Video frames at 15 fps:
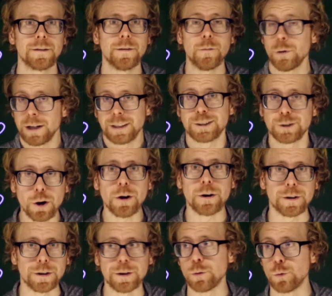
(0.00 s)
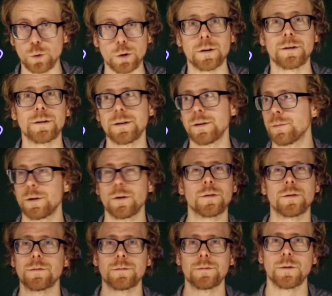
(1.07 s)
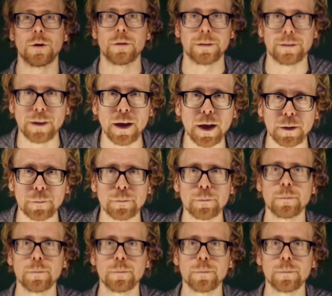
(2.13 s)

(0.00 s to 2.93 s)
When I started, it would. It hit me all the time.